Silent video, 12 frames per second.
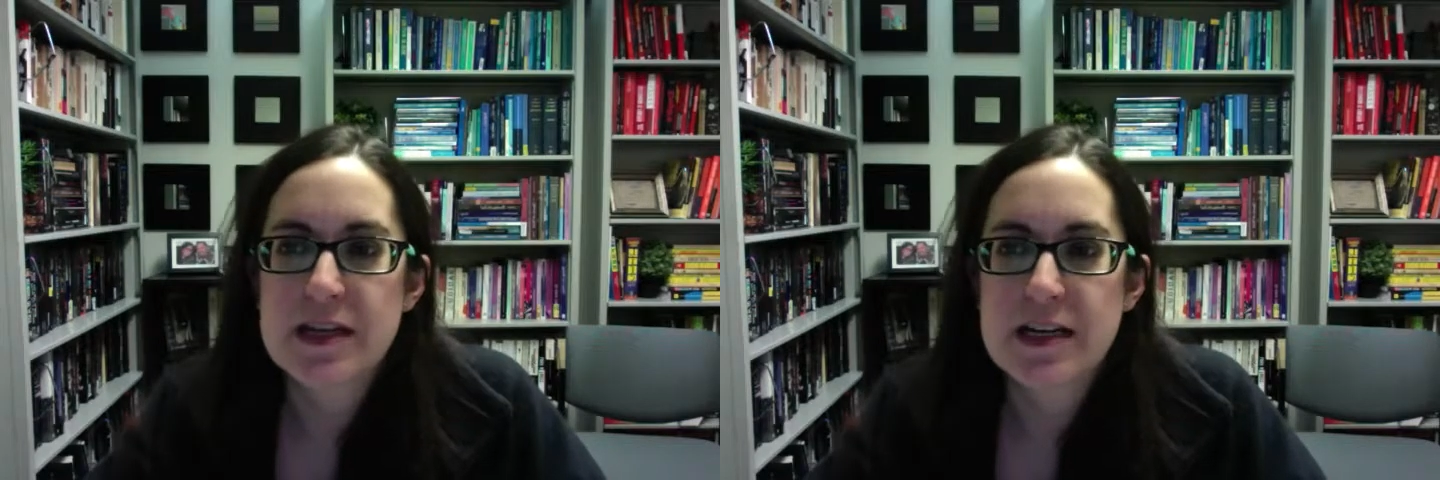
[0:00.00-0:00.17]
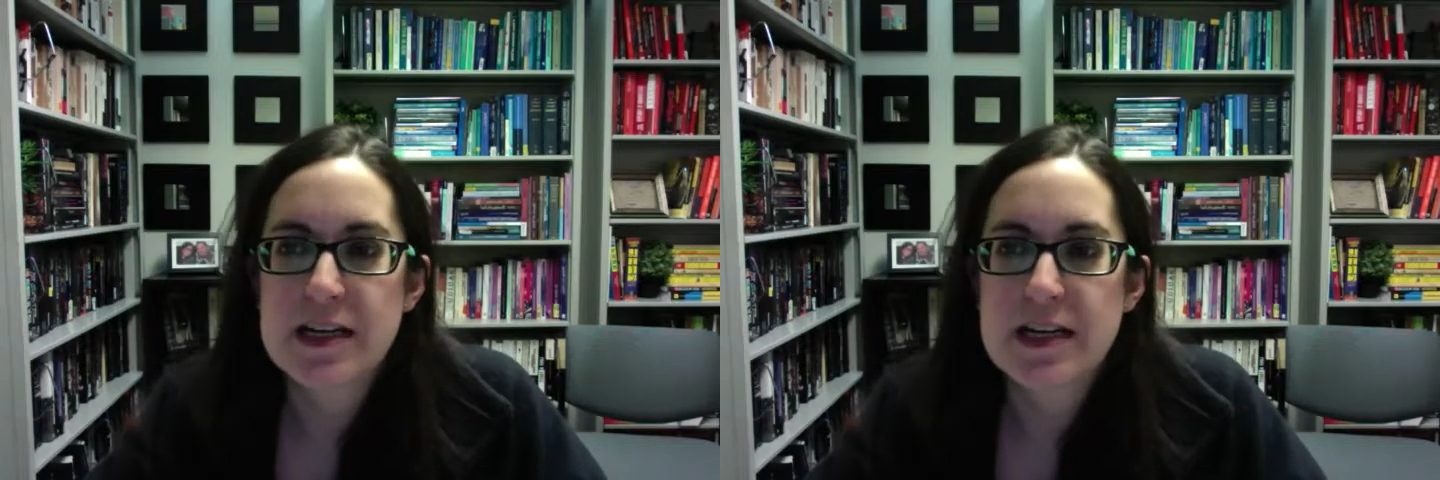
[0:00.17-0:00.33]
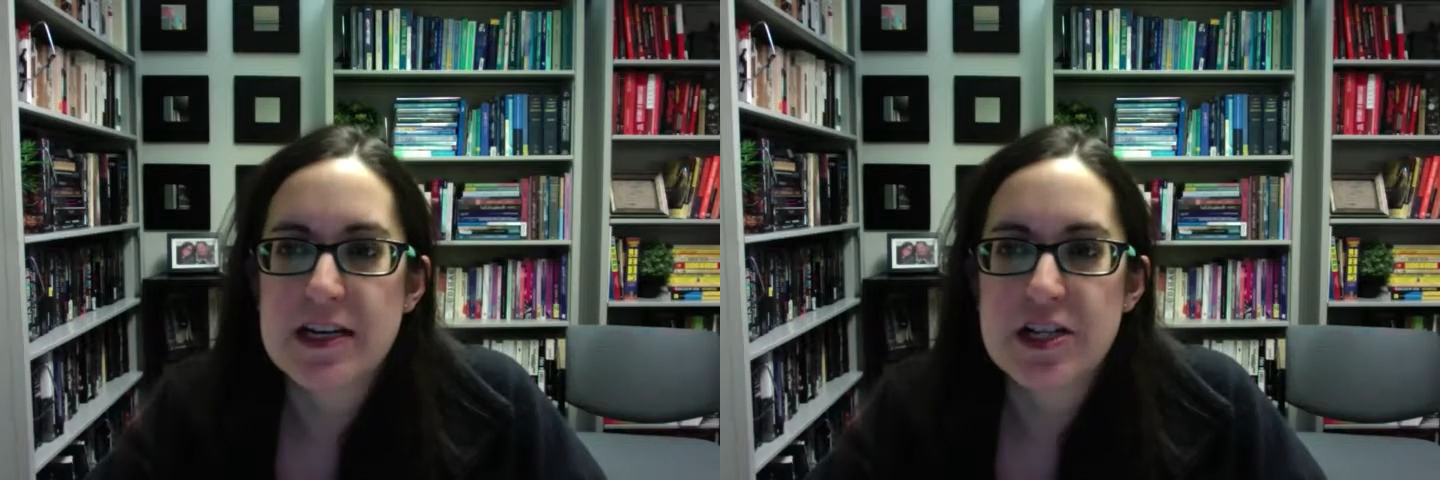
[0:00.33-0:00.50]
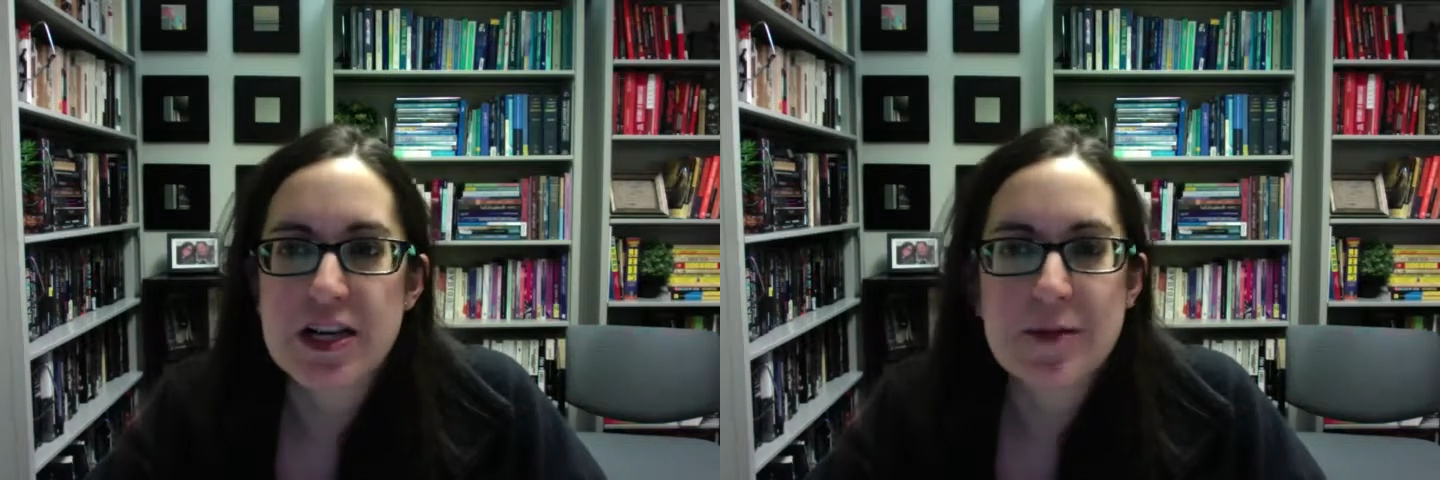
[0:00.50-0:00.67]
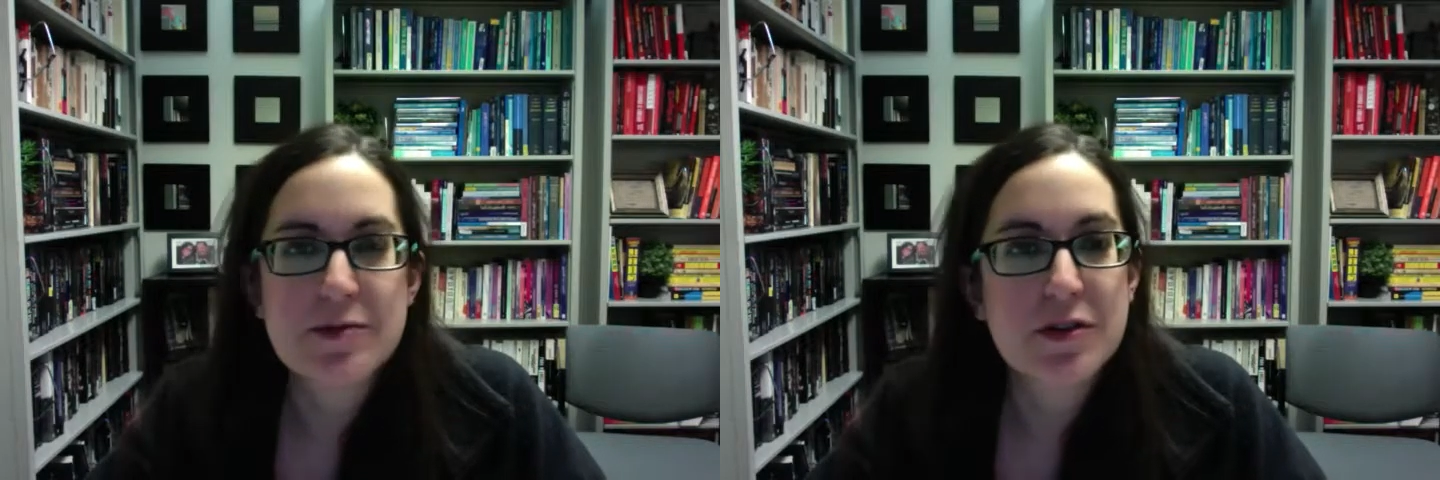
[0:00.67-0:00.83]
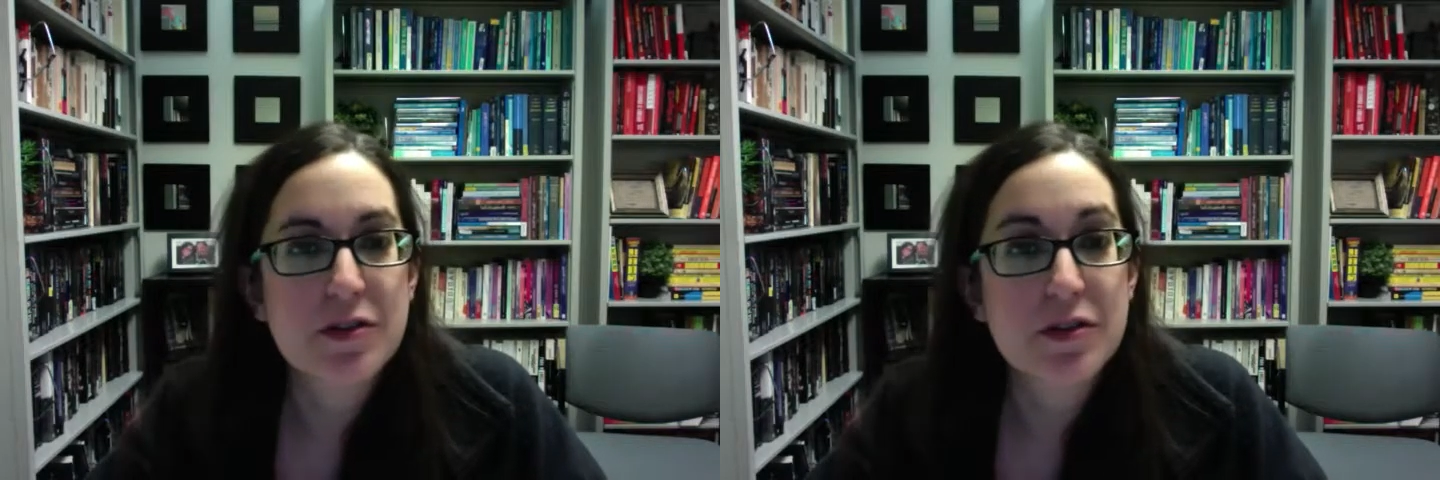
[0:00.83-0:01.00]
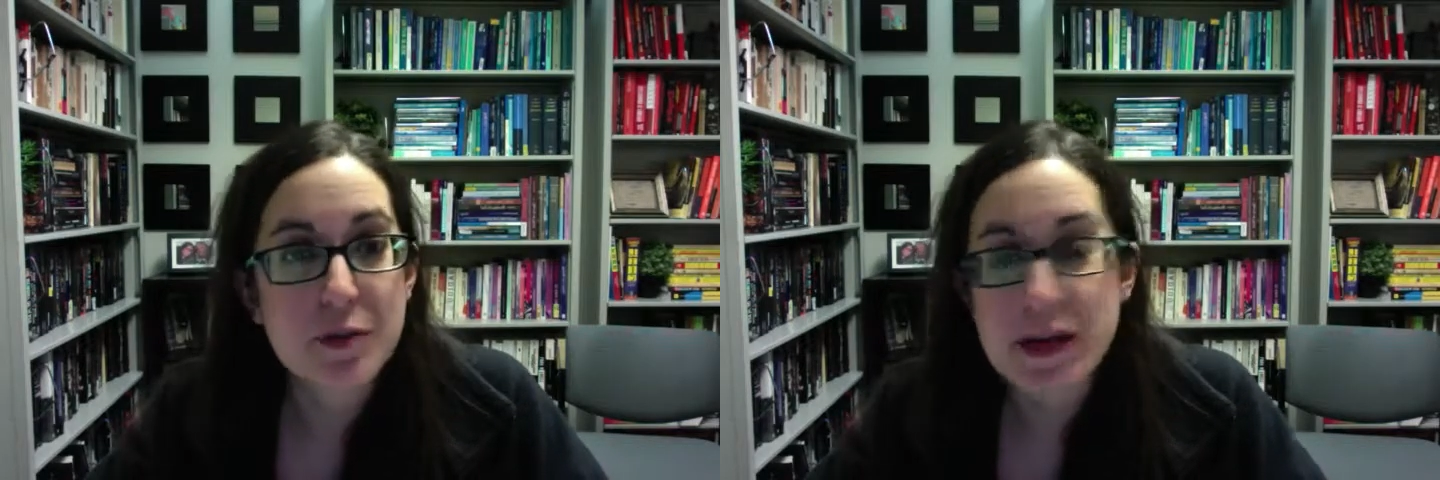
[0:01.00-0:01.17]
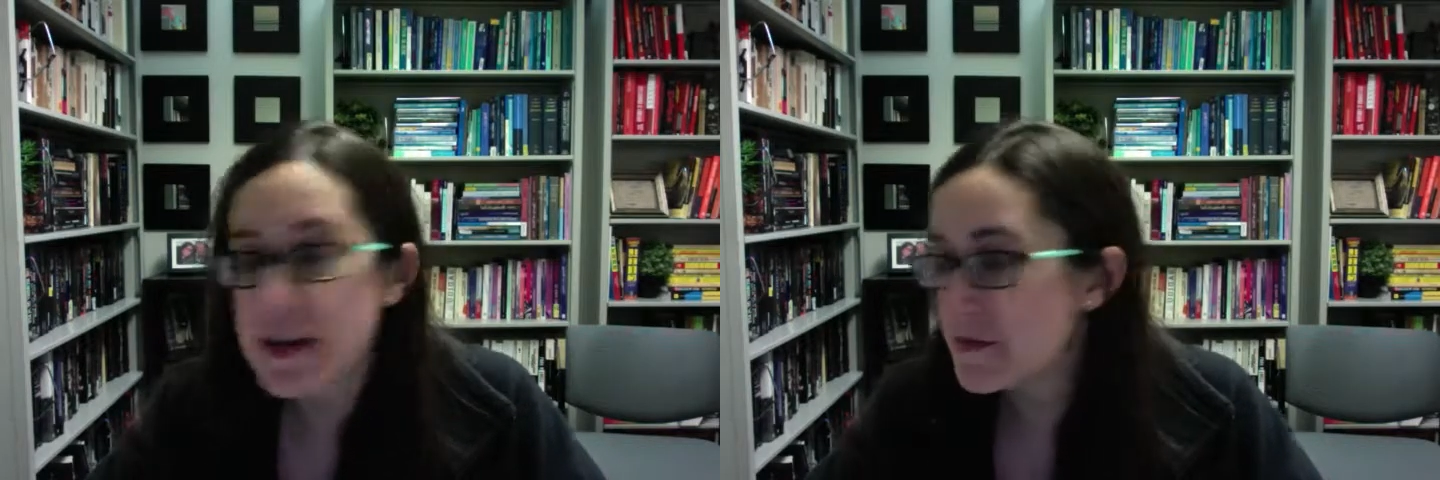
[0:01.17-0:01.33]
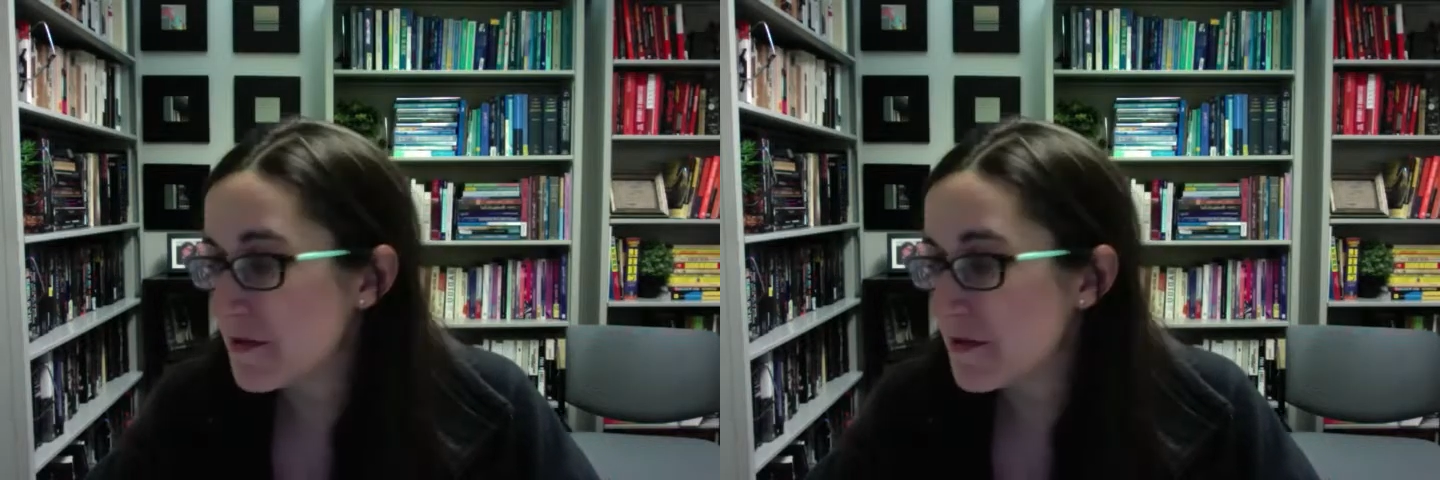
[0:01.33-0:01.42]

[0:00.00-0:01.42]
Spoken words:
Chapter 3